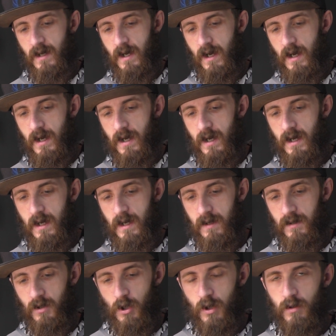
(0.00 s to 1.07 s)

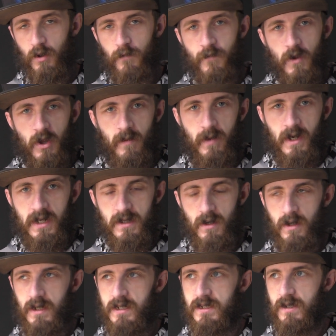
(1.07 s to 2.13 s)
go follow him
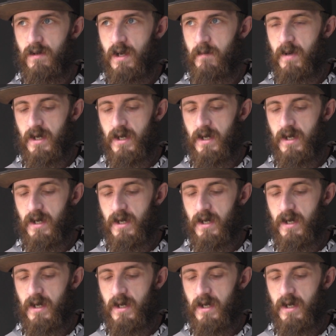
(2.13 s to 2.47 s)
on Instagram.